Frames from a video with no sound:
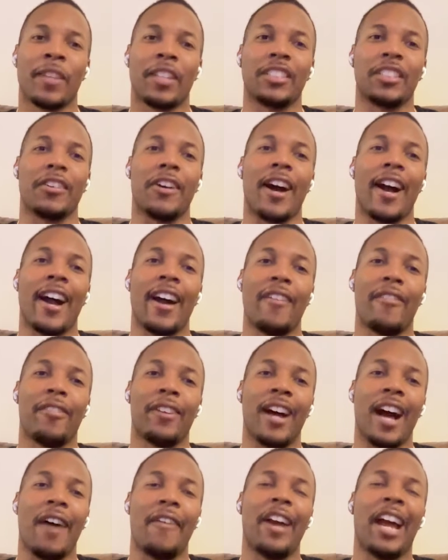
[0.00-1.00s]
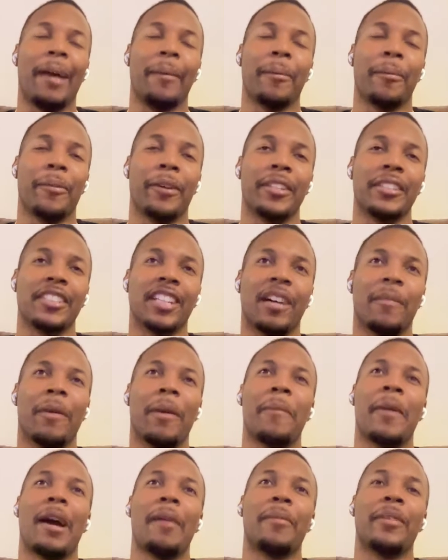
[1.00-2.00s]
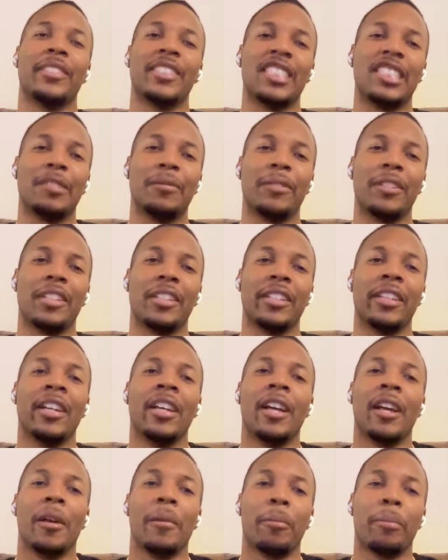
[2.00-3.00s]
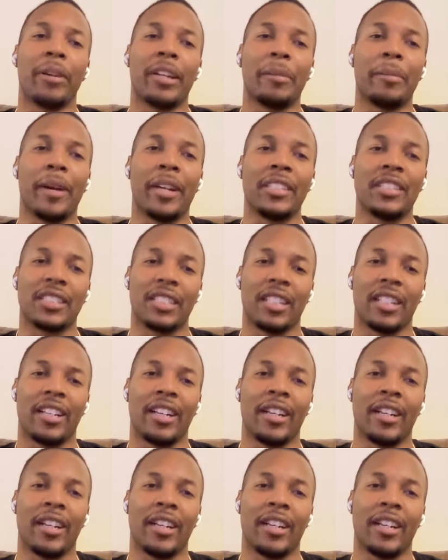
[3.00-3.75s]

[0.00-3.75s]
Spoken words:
So how it happened was, my mama, she would pretty much